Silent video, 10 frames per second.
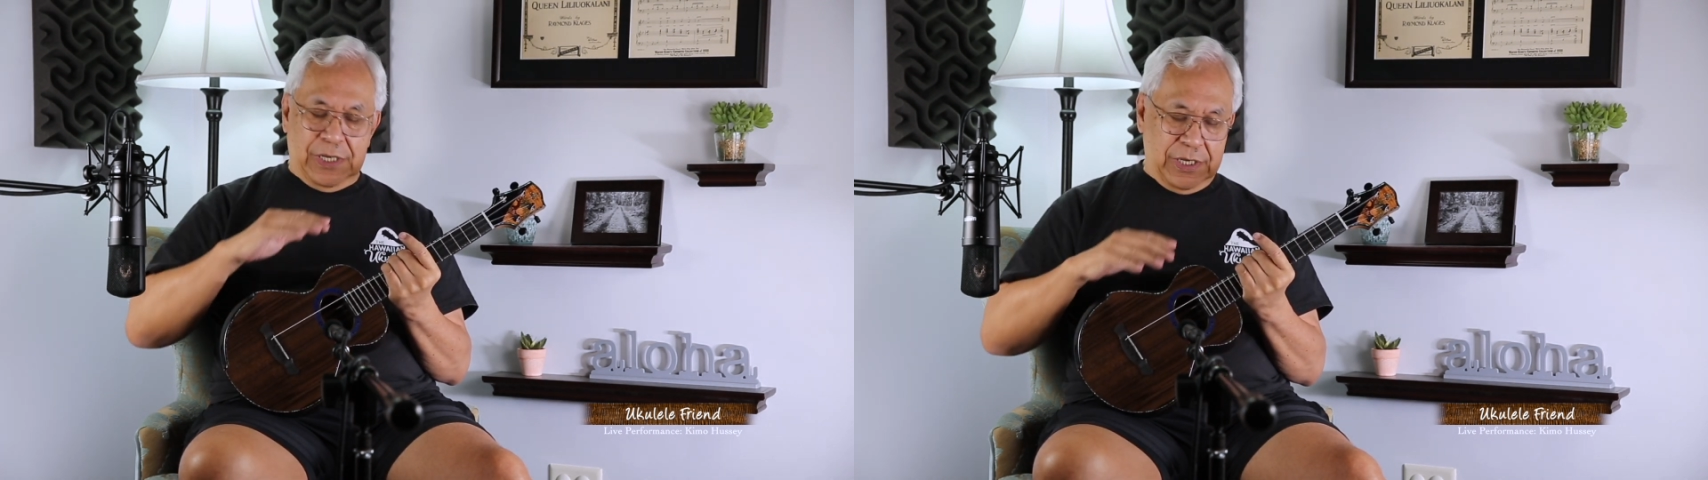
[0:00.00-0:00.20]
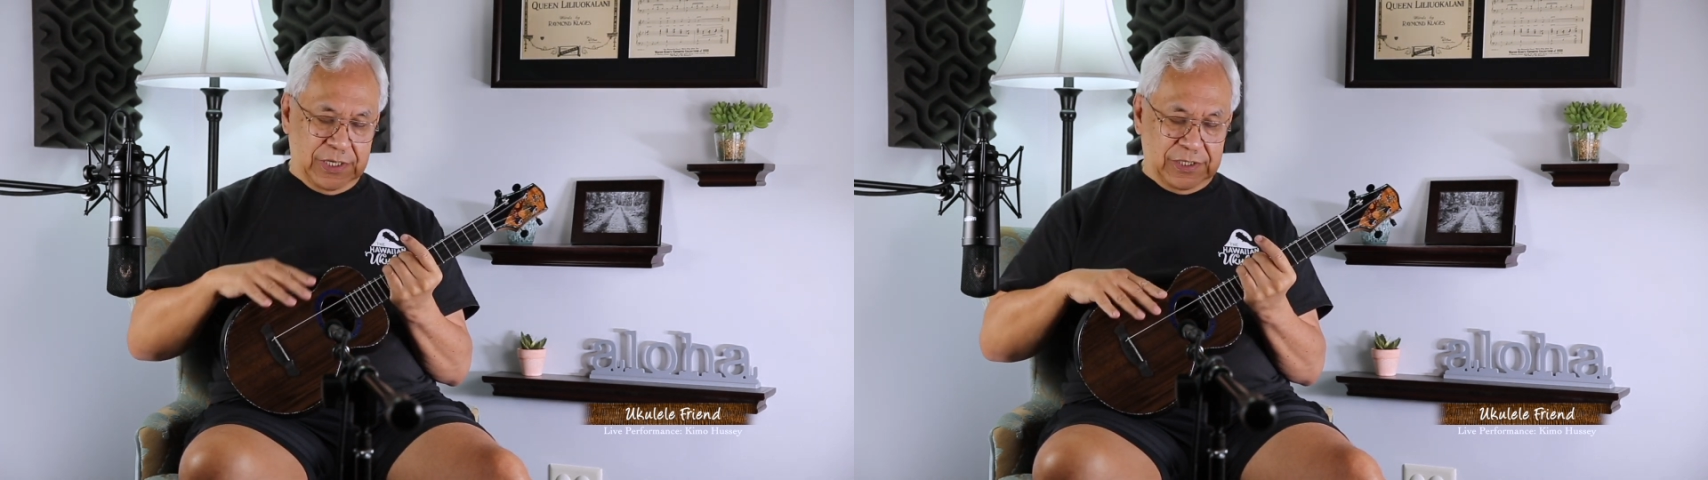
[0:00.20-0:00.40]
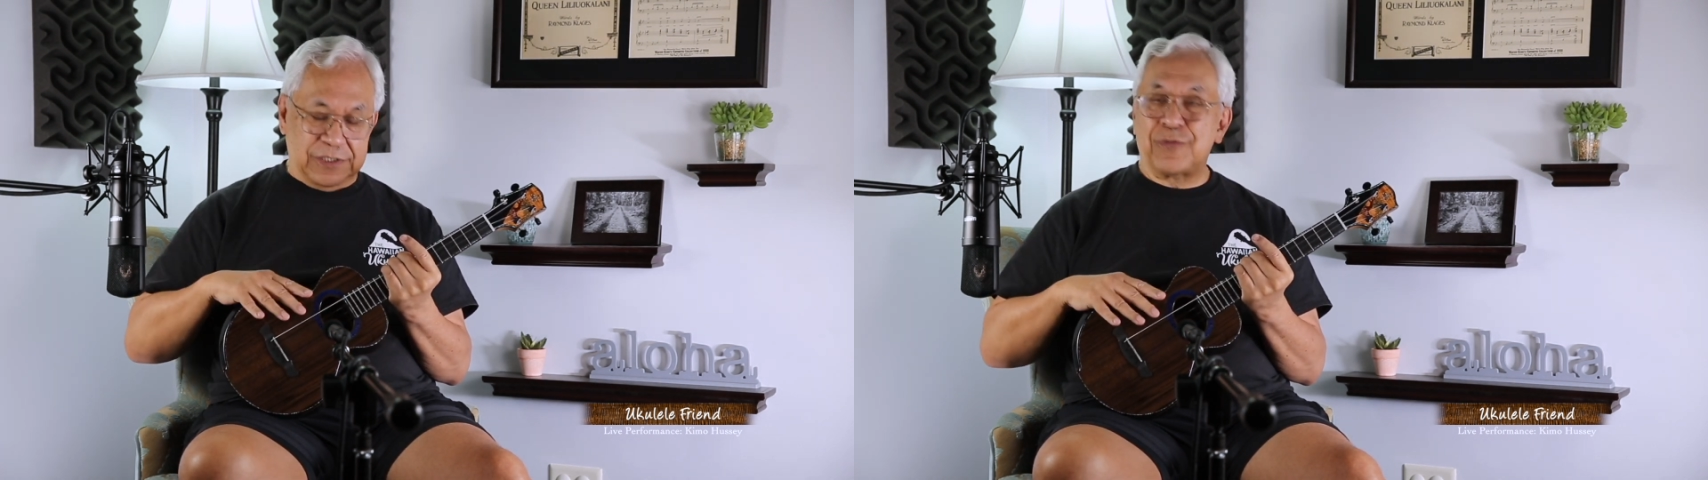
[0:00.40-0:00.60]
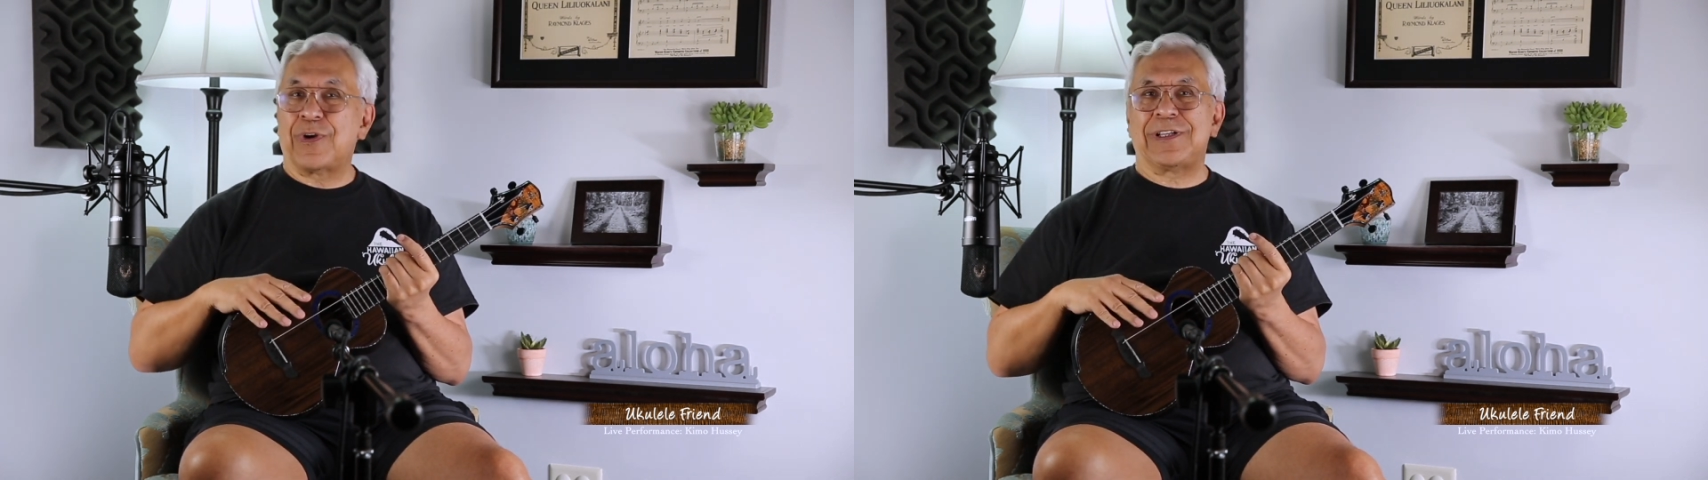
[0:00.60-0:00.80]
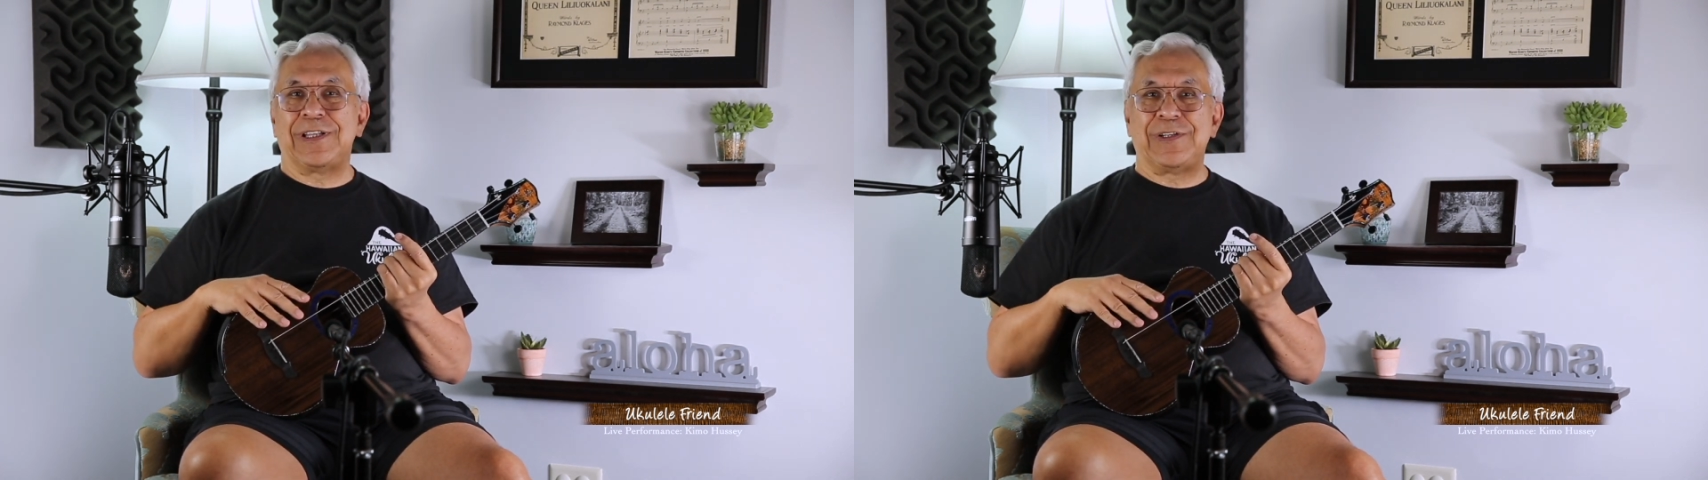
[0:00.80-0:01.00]

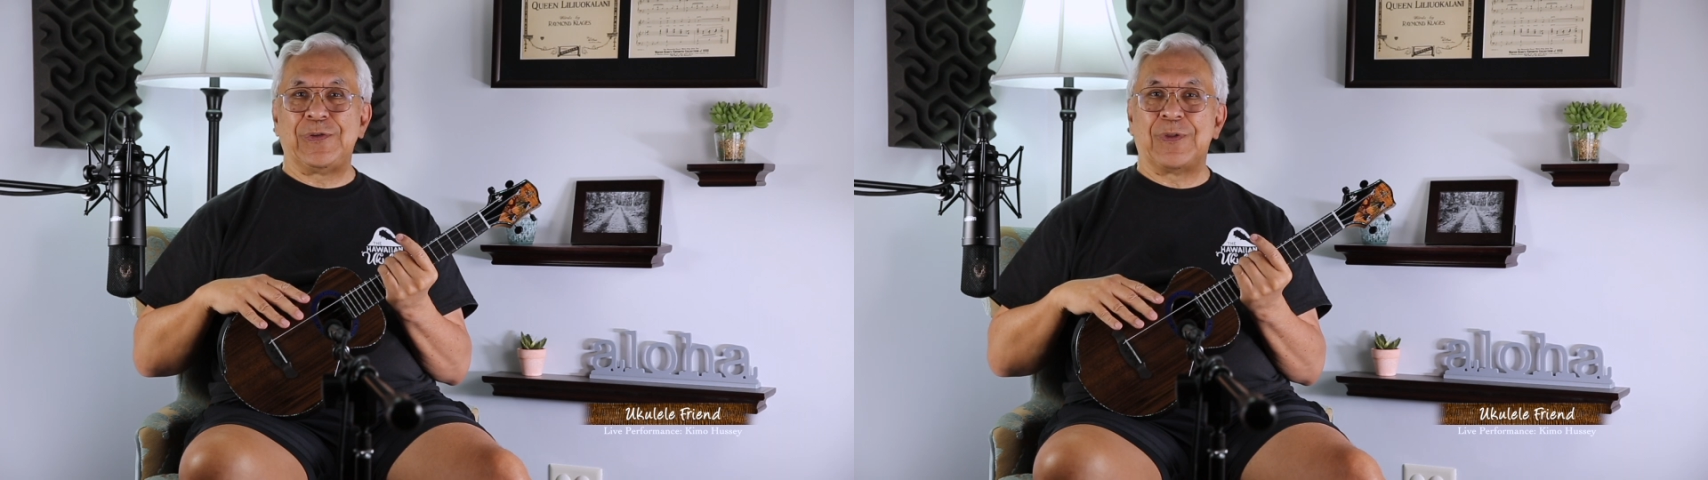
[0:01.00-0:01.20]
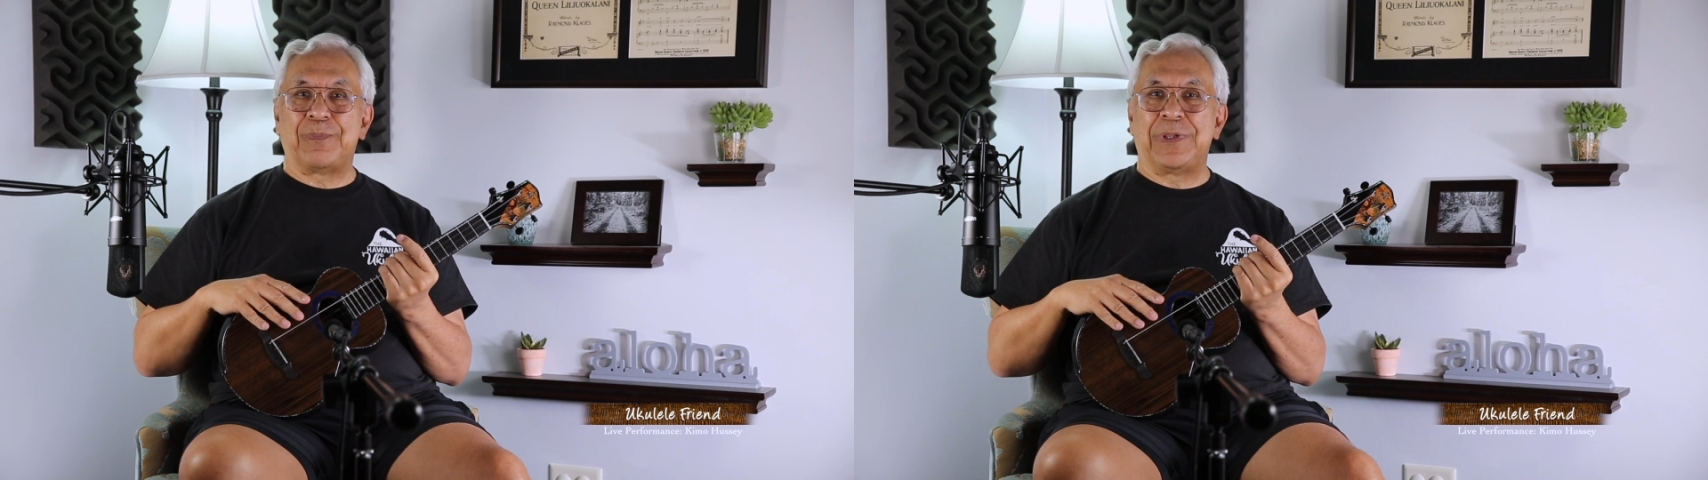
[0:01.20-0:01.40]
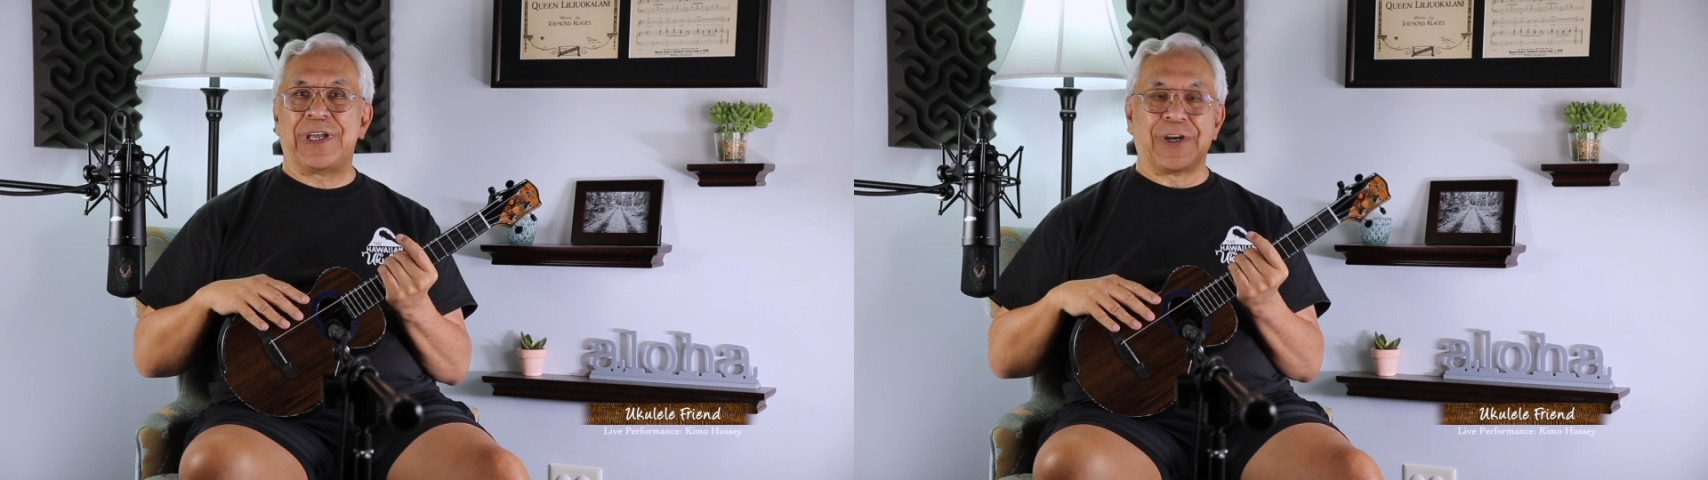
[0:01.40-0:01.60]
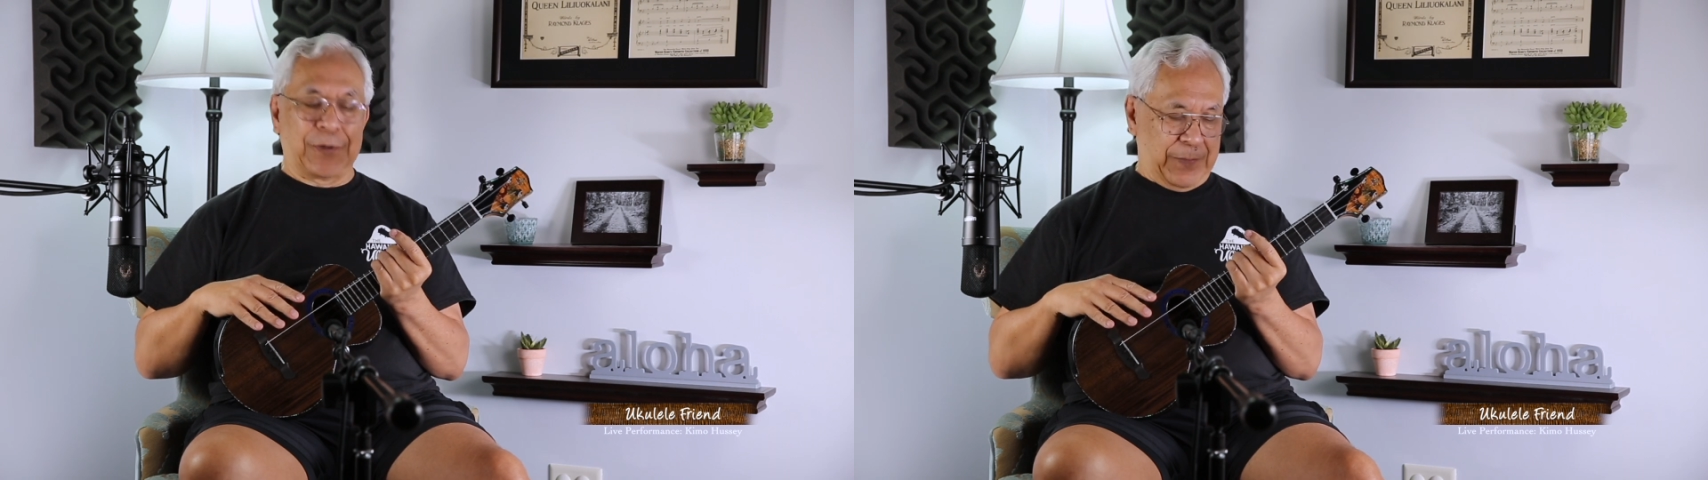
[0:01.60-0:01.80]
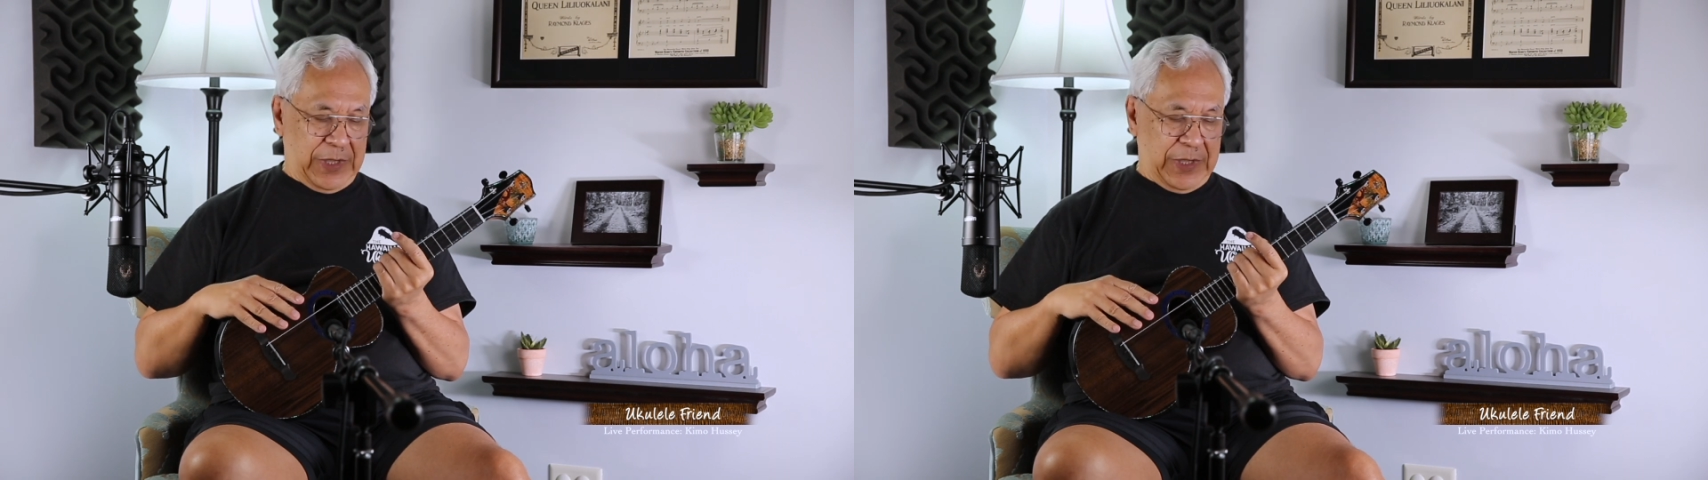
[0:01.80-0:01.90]
directly to the player.